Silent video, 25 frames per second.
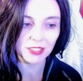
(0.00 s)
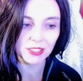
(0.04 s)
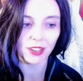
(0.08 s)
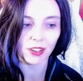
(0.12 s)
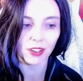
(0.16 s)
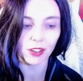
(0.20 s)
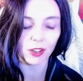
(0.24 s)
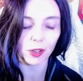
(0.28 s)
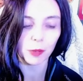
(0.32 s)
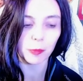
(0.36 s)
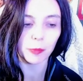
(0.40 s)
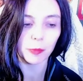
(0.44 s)

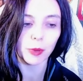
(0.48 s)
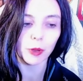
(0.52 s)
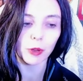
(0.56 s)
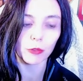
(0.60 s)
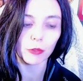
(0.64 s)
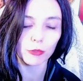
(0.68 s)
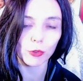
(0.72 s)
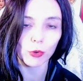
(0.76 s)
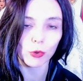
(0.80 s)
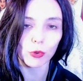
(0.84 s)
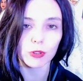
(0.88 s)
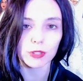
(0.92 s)
Um,
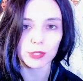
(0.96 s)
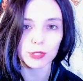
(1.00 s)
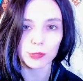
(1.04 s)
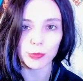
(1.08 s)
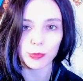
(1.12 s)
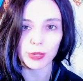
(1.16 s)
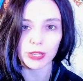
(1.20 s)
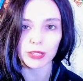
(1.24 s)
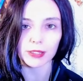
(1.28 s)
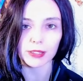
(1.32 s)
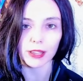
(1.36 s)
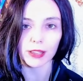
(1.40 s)
of course,
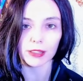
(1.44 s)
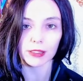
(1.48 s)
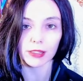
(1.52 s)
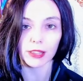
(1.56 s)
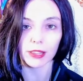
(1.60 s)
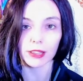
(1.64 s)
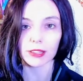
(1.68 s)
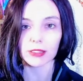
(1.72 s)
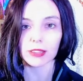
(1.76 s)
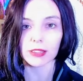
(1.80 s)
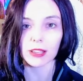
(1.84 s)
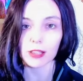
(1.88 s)
being that
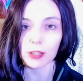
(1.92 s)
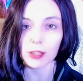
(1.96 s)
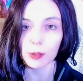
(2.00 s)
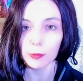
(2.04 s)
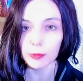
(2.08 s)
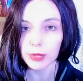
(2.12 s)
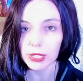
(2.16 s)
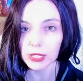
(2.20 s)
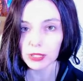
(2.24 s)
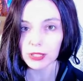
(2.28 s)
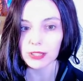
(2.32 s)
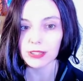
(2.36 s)
like that
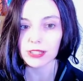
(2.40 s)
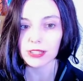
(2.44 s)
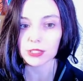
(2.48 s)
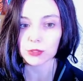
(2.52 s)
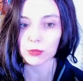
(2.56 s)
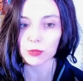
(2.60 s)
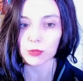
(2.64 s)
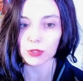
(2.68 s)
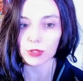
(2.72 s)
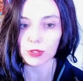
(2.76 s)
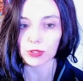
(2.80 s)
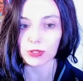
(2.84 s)
chameleon, that's
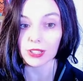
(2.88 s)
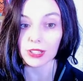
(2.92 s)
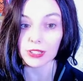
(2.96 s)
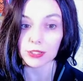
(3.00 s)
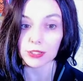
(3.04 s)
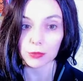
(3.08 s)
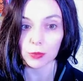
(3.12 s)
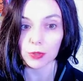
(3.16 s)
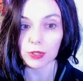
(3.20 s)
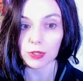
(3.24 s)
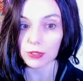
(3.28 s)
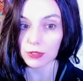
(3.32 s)
where
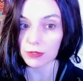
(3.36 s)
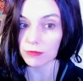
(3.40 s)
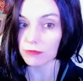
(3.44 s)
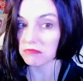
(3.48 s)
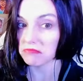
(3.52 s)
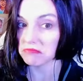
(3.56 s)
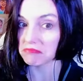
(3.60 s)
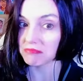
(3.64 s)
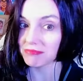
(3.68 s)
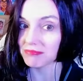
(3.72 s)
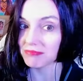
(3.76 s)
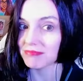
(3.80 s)
that's what
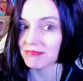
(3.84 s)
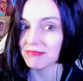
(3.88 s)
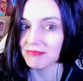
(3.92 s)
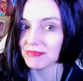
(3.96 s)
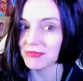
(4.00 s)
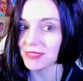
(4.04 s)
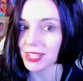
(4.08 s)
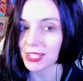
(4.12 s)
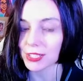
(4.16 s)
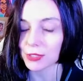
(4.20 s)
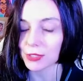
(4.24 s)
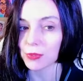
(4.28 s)

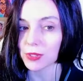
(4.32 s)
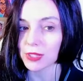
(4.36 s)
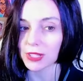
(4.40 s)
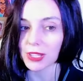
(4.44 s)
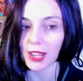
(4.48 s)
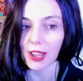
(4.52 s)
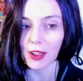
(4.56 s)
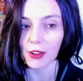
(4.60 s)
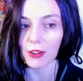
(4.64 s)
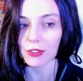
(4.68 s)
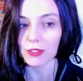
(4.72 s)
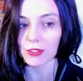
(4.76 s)
that's what the
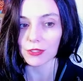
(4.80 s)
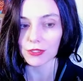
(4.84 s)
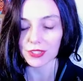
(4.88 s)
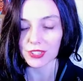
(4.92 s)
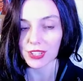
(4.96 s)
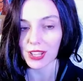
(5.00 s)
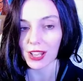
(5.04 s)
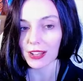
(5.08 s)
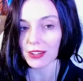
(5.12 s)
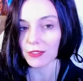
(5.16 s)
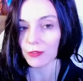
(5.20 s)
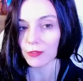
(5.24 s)
character is
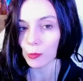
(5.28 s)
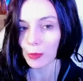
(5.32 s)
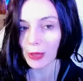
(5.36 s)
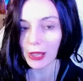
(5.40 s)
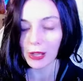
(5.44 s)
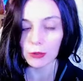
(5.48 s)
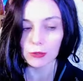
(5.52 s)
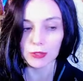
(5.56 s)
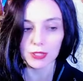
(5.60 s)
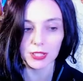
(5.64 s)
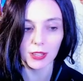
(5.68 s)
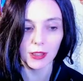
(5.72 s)
kind of about.